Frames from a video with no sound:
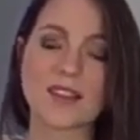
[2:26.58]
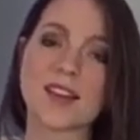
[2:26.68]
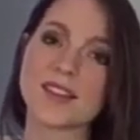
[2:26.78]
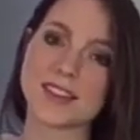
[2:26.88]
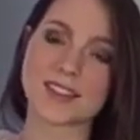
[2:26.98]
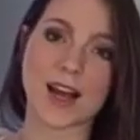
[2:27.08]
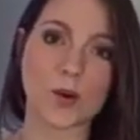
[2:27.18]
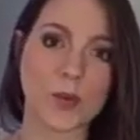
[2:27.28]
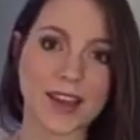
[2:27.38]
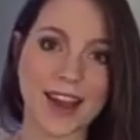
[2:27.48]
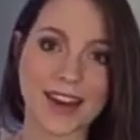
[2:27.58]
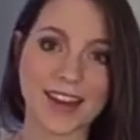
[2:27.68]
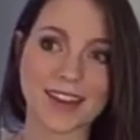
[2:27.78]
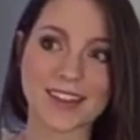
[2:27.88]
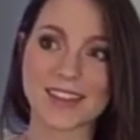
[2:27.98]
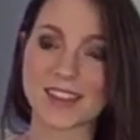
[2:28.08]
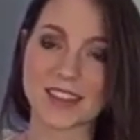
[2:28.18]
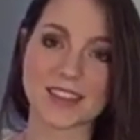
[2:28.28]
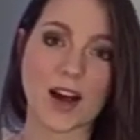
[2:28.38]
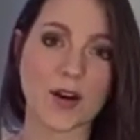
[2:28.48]
And this is how we get it, and this
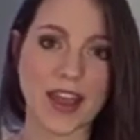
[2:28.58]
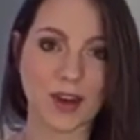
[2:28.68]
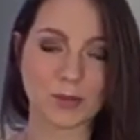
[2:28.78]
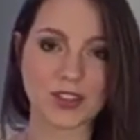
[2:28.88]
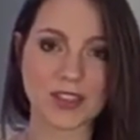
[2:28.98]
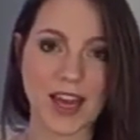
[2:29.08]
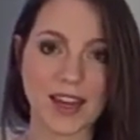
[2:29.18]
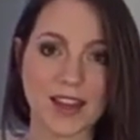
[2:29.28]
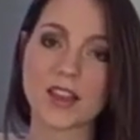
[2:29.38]
is how animals get it.